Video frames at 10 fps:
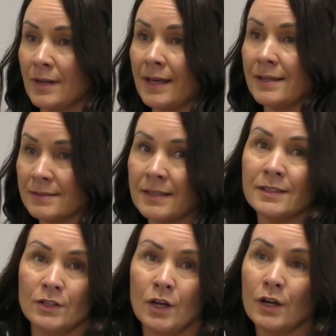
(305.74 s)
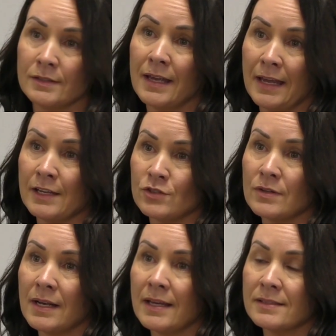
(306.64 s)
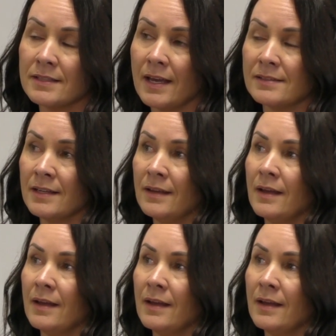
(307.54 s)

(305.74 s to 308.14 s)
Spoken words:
related and not age related,